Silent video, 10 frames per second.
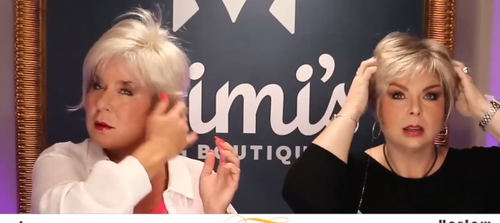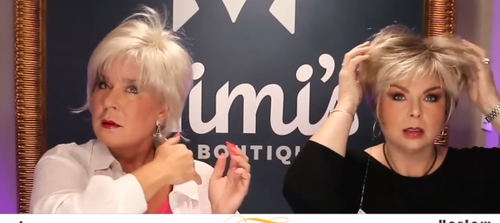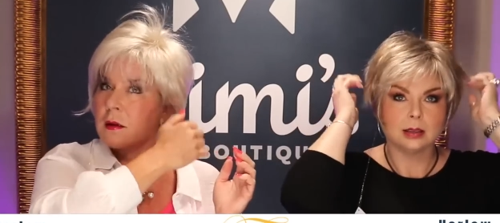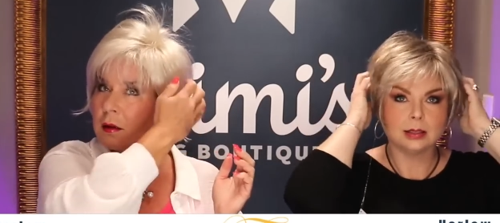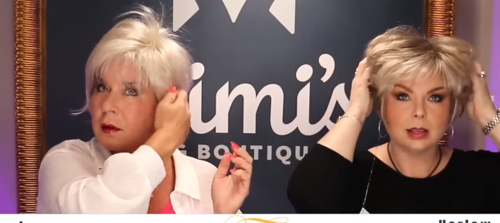
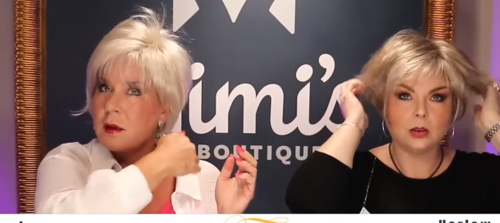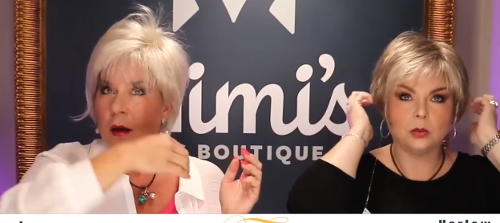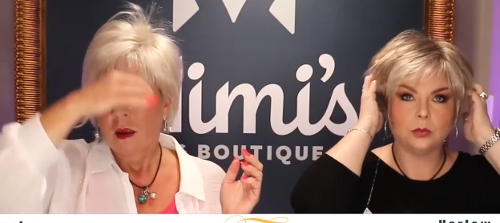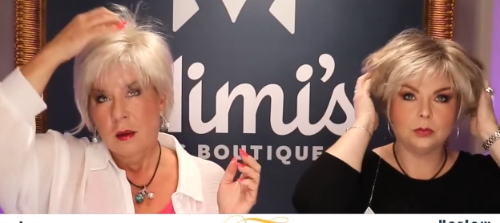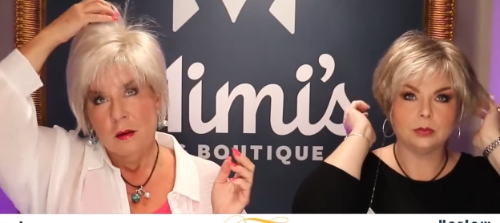Speaker 1: So
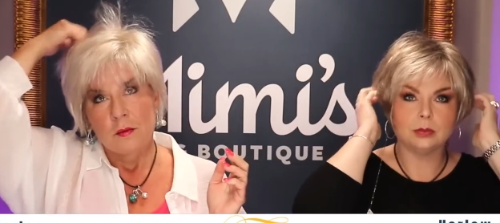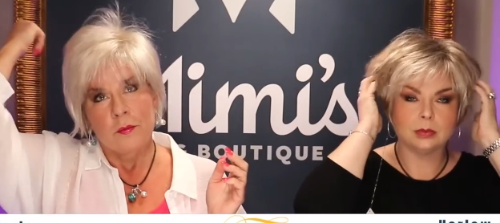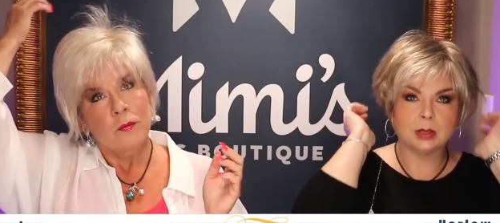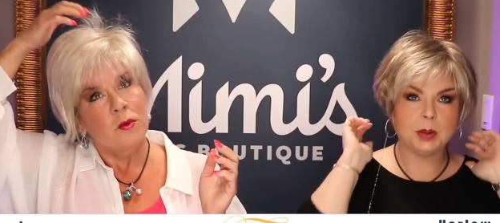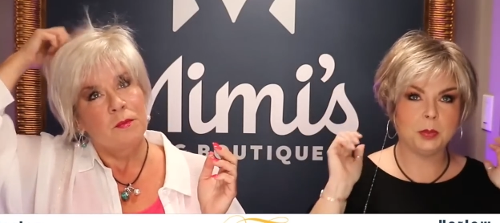some
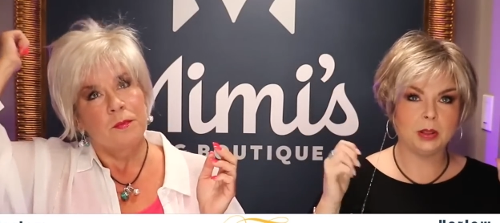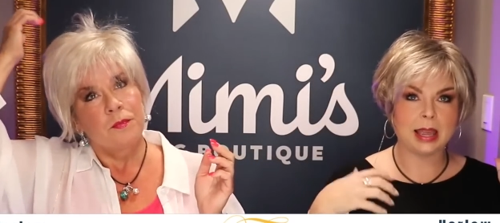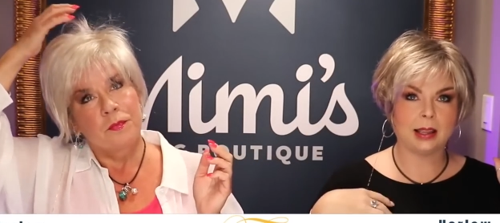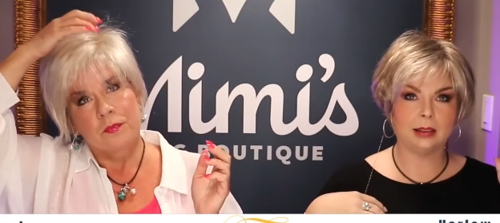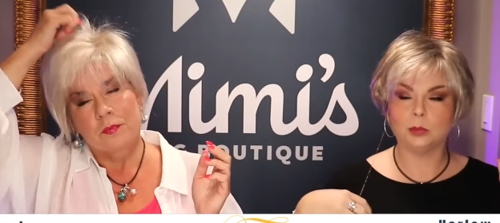people like a
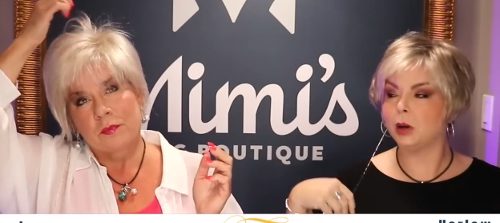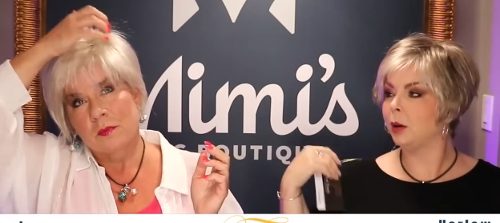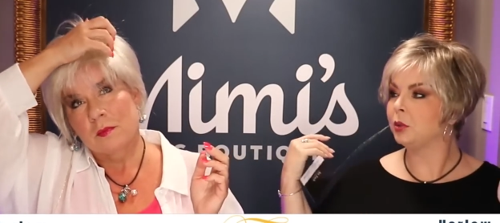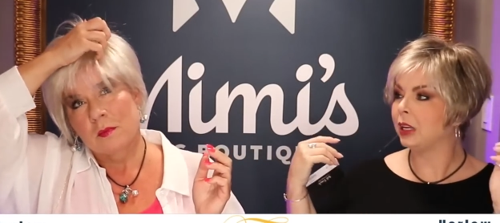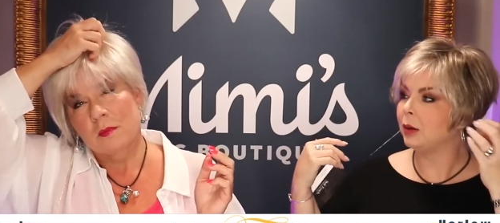little bob
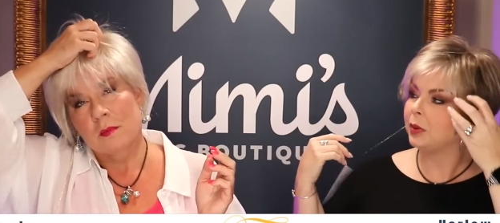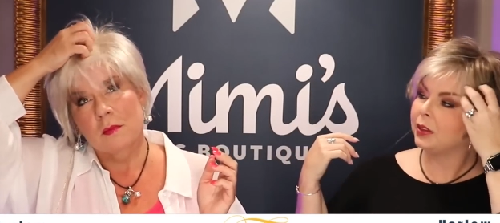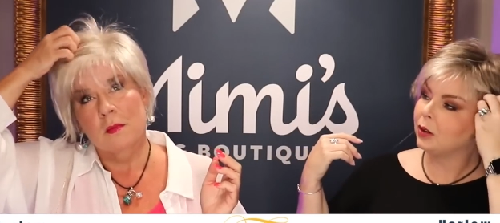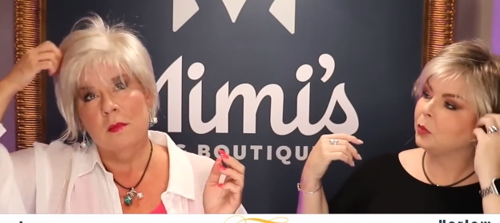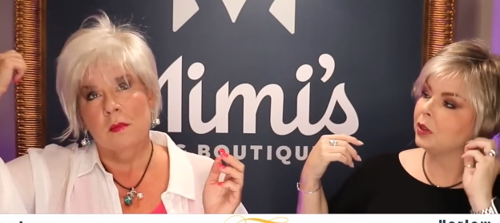shape, but they
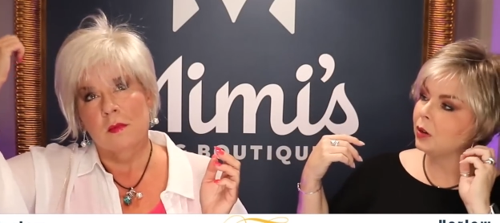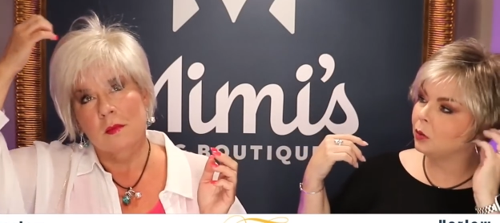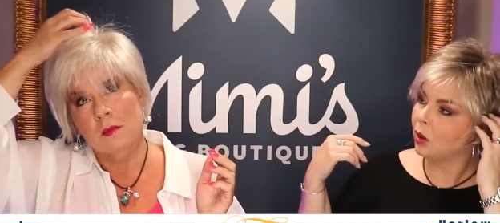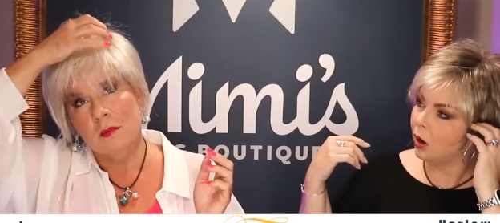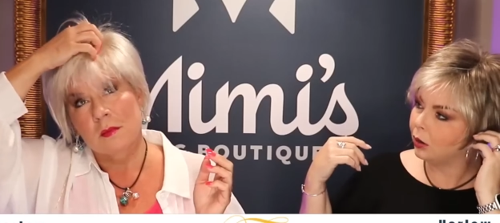don't want to go
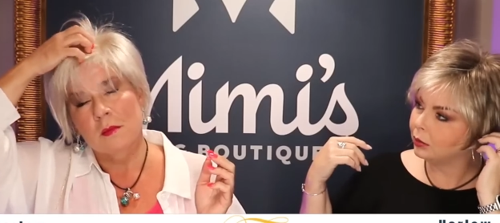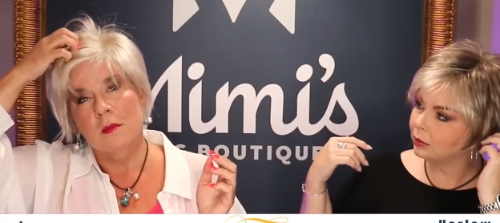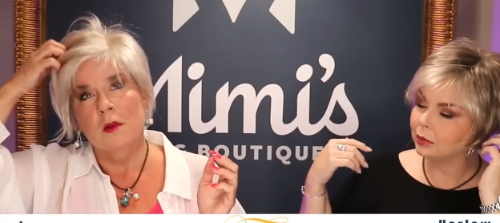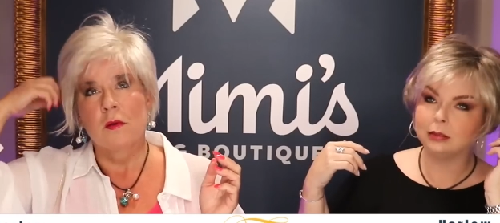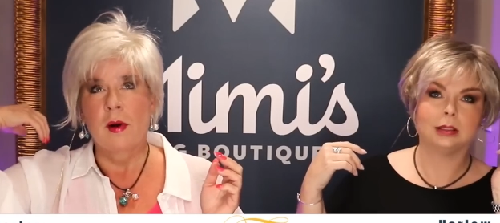long.
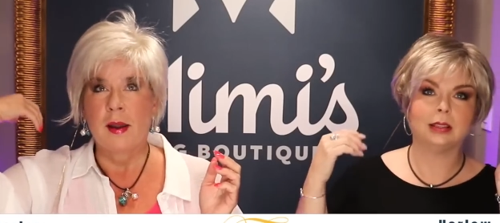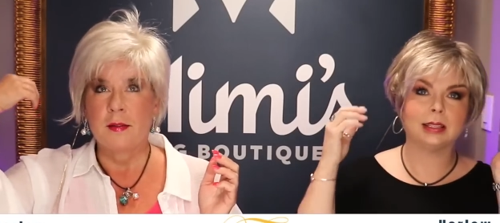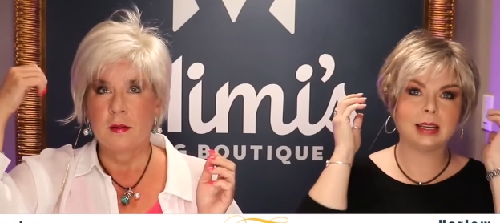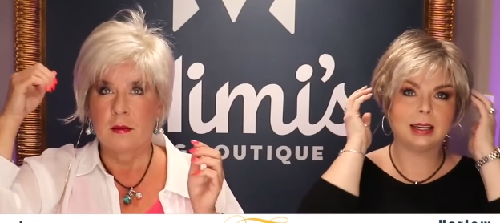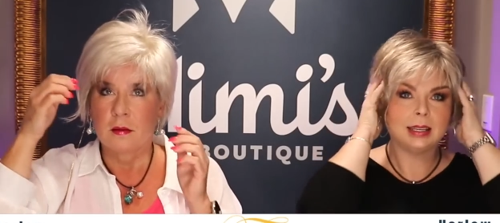Right. It just
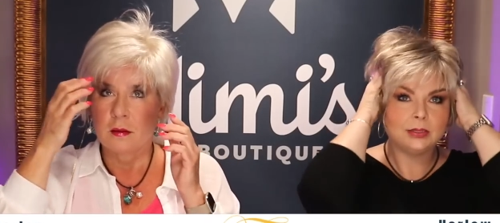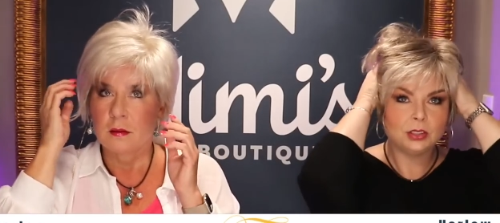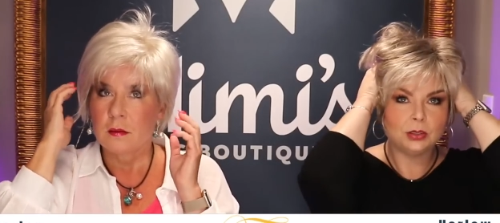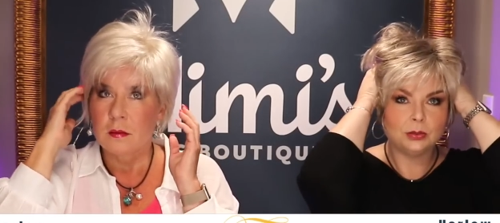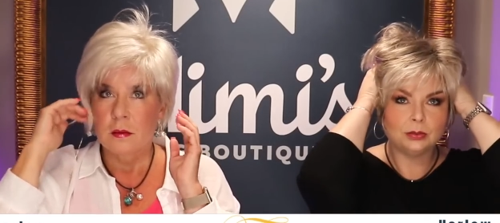kind of gives
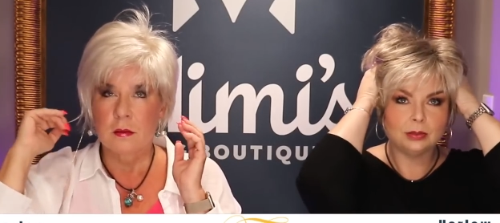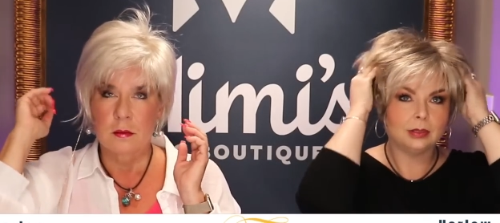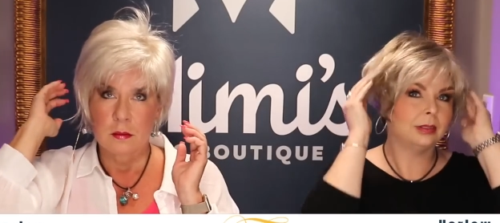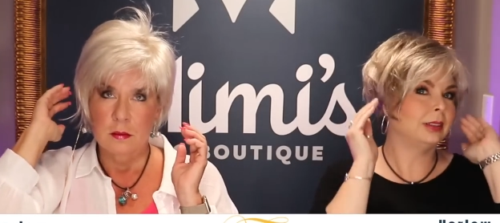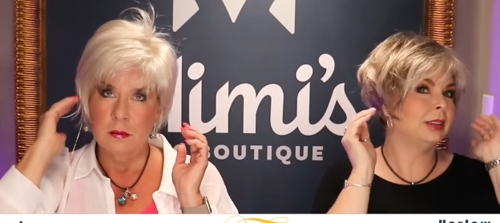you
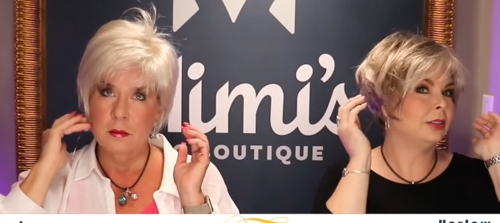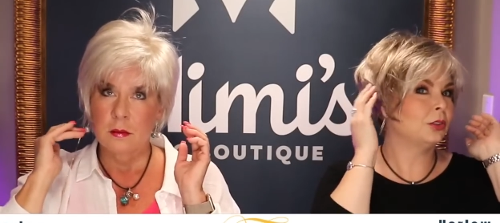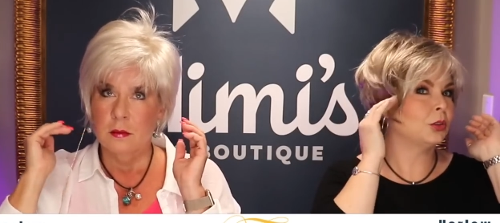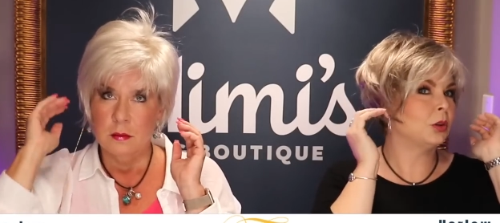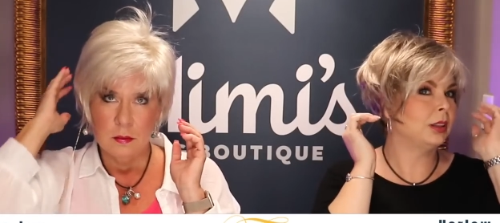little
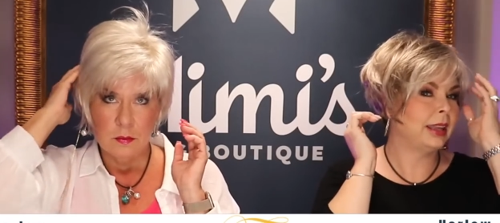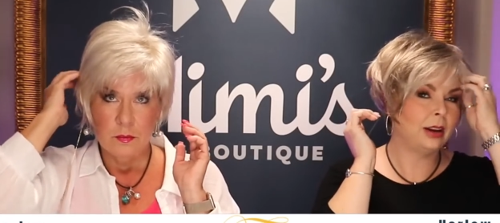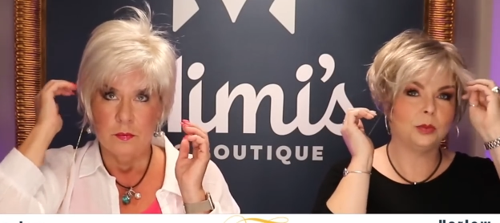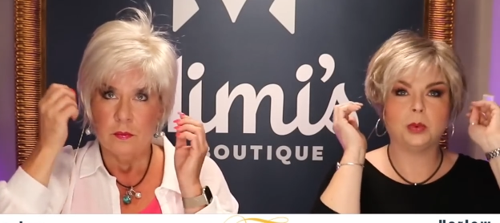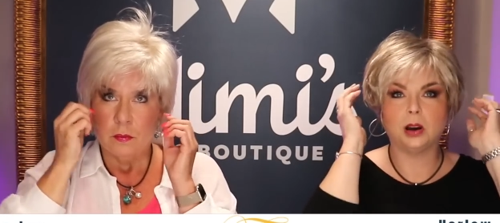short layered
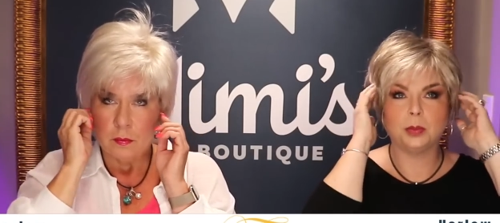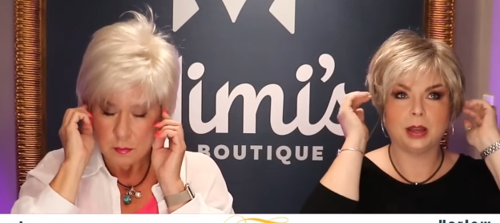bob kind